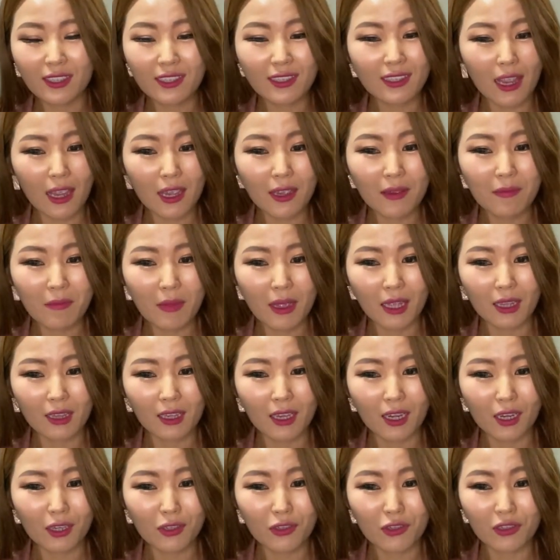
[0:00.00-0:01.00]

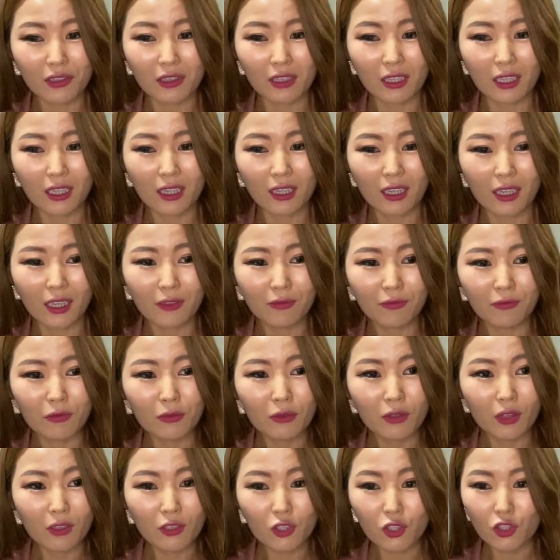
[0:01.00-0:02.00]
statement actually if
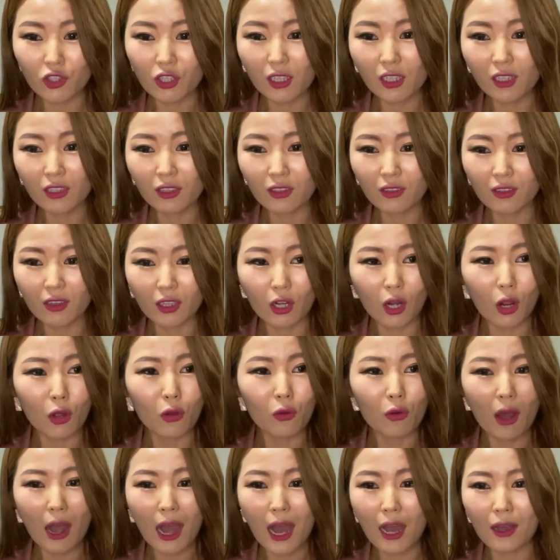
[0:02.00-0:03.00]
the children
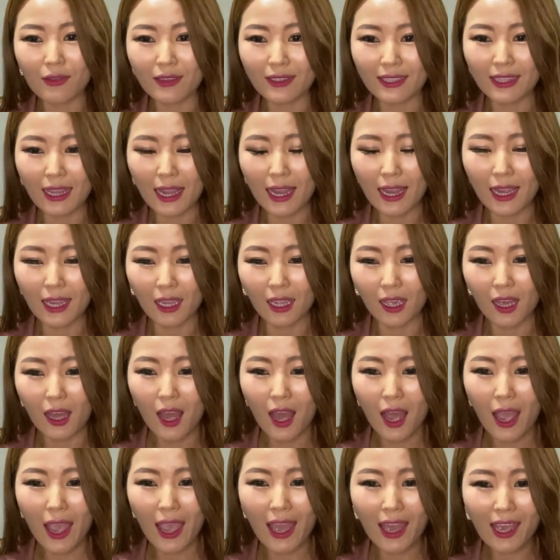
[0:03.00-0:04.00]
go out say
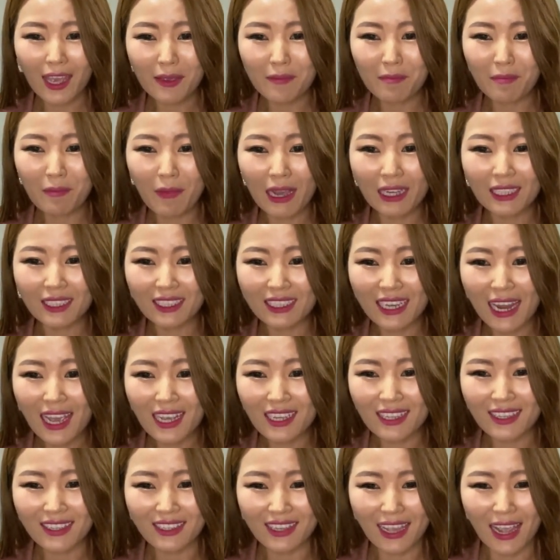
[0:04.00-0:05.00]
hey my
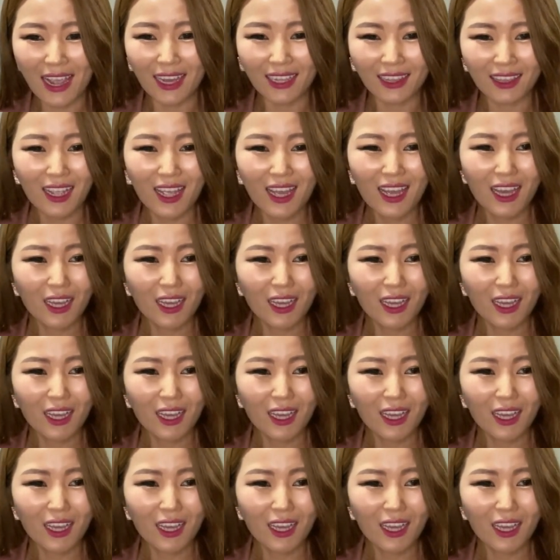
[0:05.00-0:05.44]
dad said